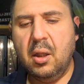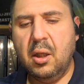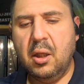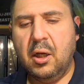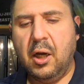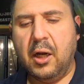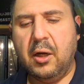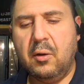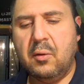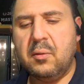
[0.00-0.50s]

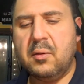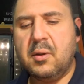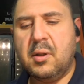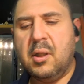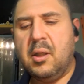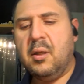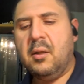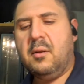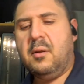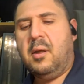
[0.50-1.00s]
And I don't
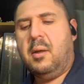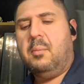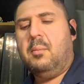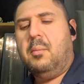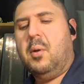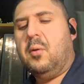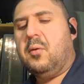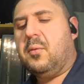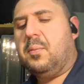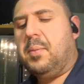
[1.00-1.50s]
think that
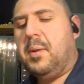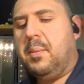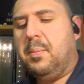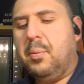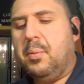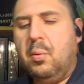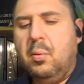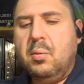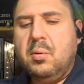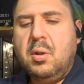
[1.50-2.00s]
most
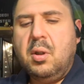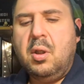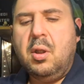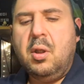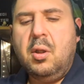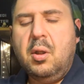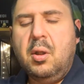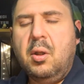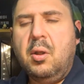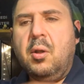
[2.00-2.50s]
people,
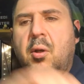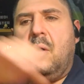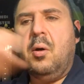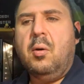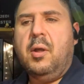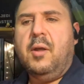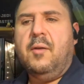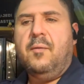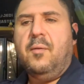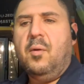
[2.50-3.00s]

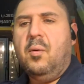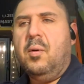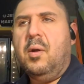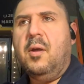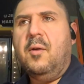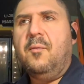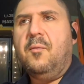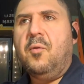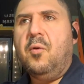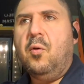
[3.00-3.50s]

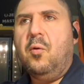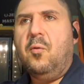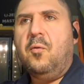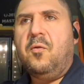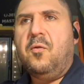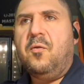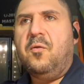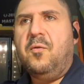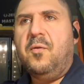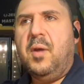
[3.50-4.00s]
if you
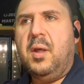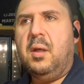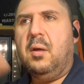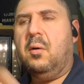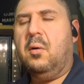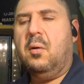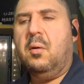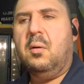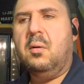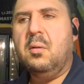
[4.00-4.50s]

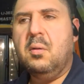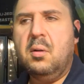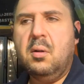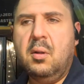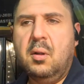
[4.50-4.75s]
feel